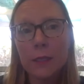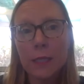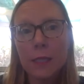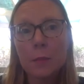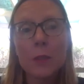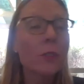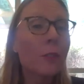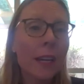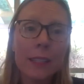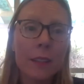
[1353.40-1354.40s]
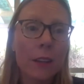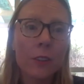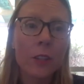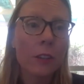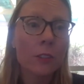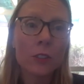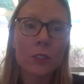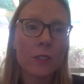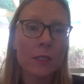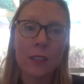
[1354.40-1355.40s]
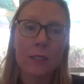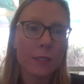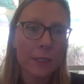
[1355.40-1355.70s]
But you're right, in other cultures it doesn't